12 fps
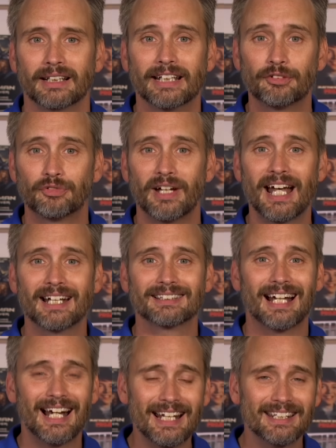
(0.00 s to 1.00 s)
In fact,
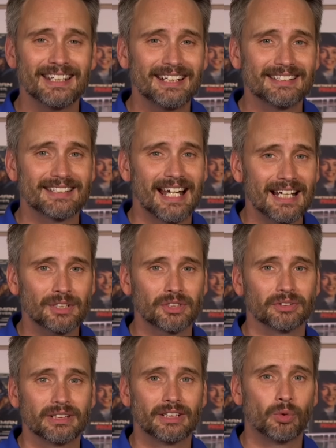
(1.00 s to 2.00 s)
I think it's
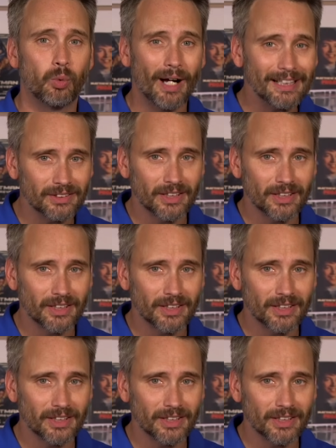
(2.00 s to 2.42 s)
actually quite